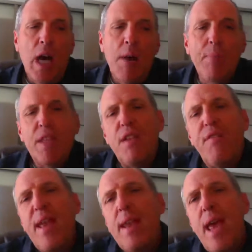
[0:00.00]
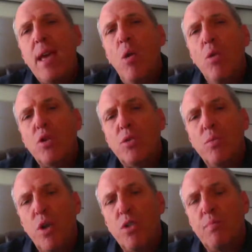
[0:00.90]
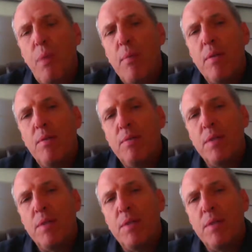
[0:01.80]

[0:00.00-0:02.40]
But then Fandango was probably